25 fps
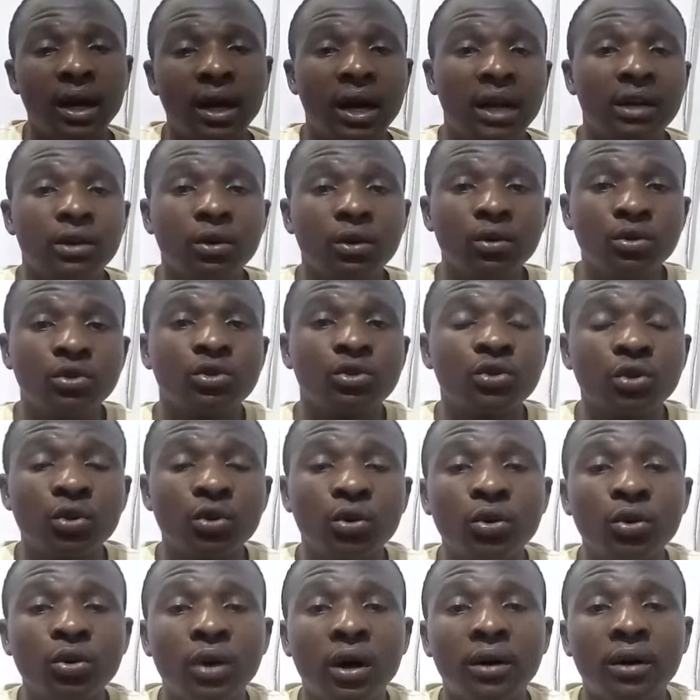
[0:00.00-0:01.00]
and
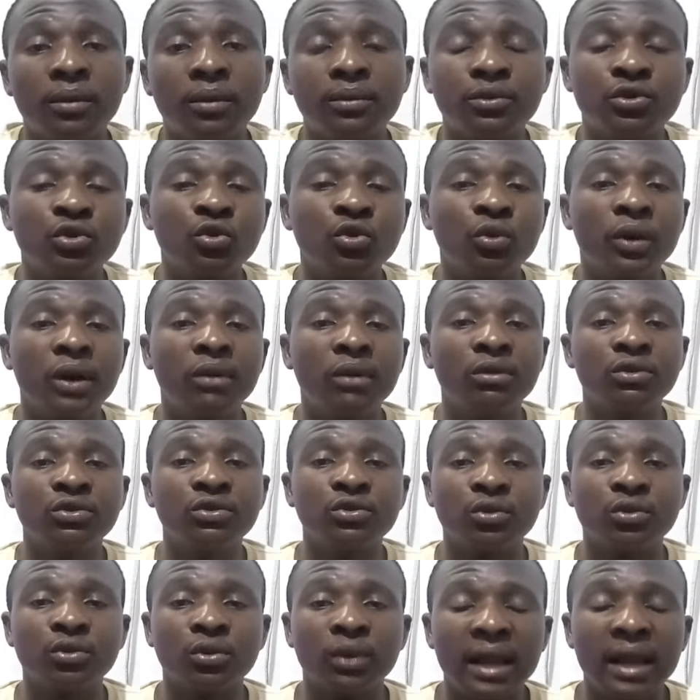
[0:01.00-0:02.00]
also um, do well
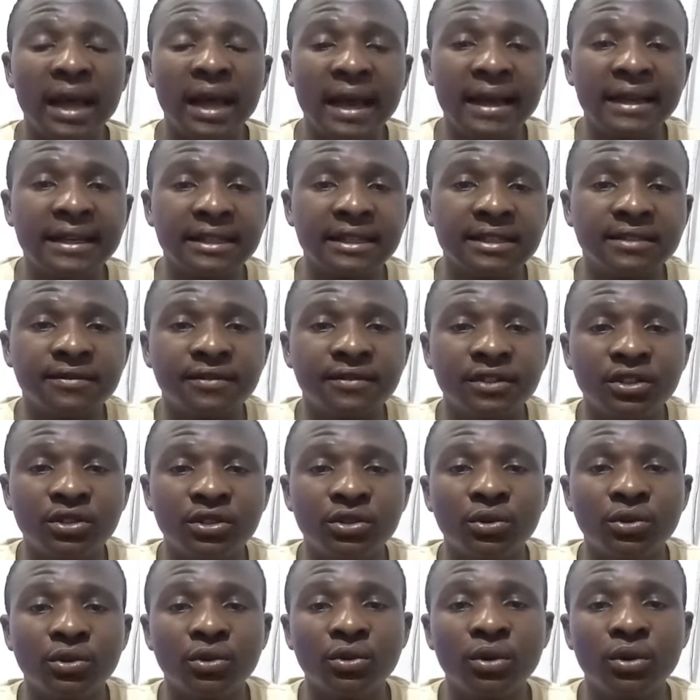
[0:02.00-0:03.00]
to like this
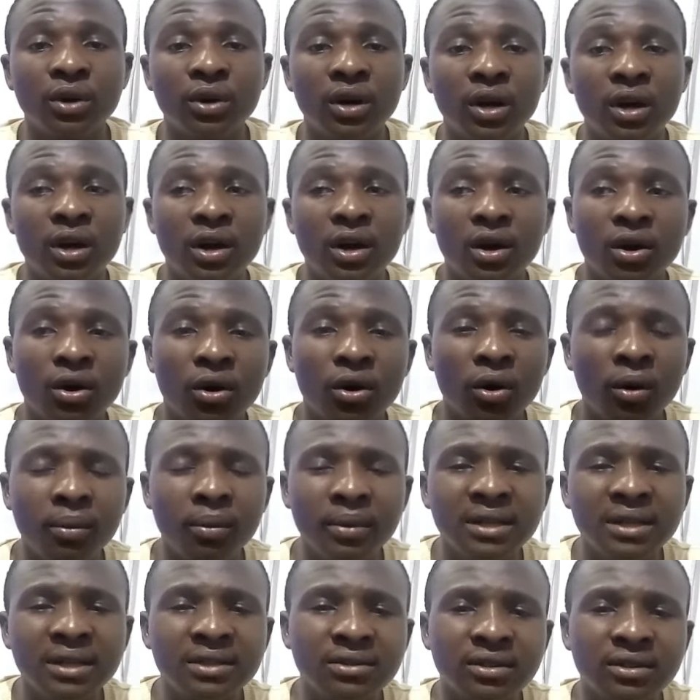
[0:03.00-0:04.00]
video
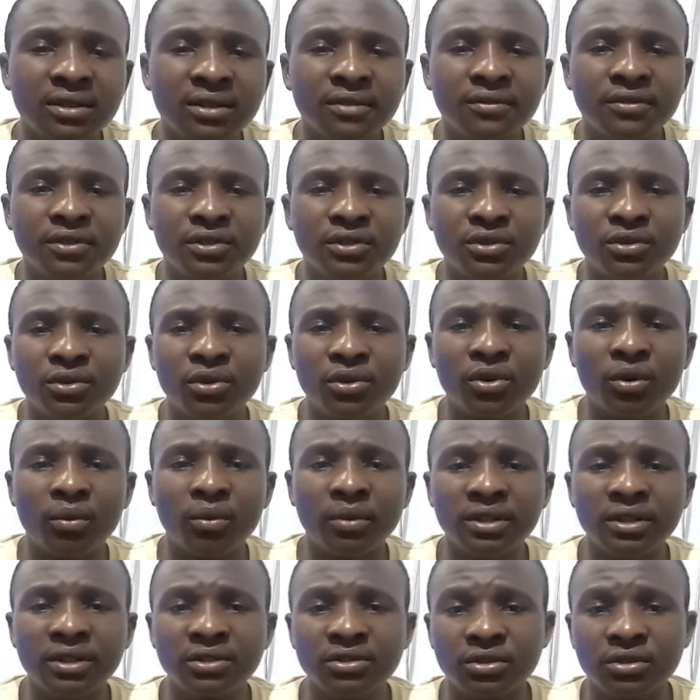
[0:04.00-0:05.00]
comment on the video
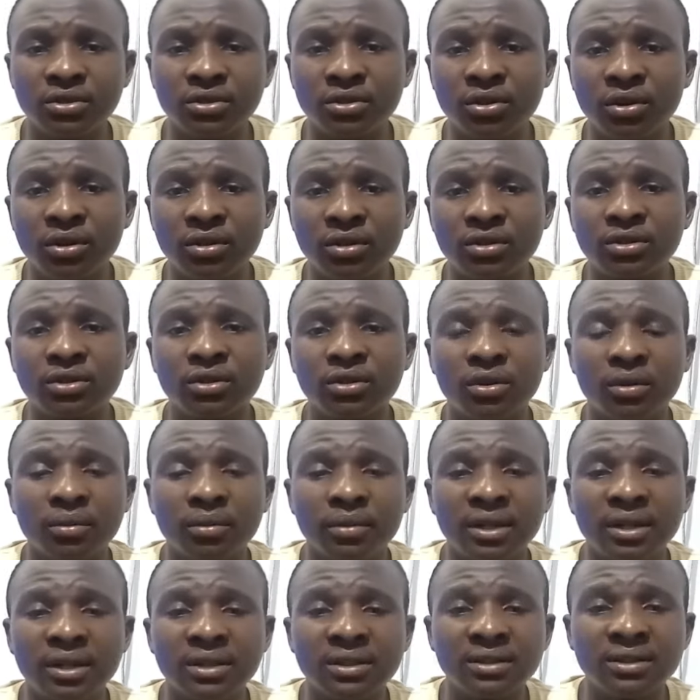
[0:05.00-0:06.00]
comment your thoughts
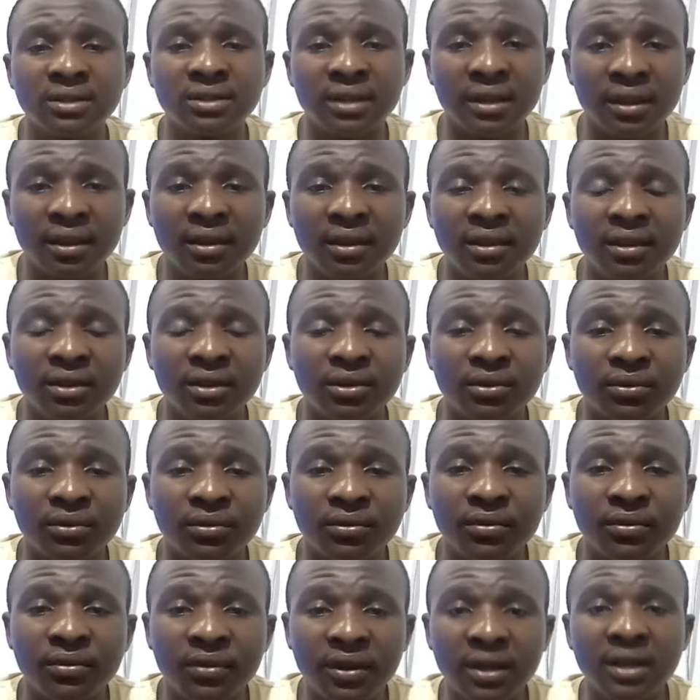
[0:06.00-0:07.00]
comment anything you
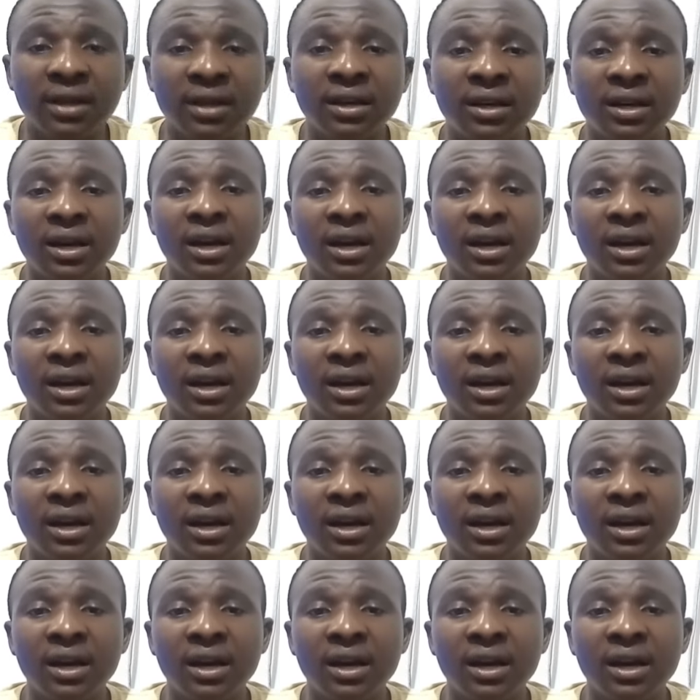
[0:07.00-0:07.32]
think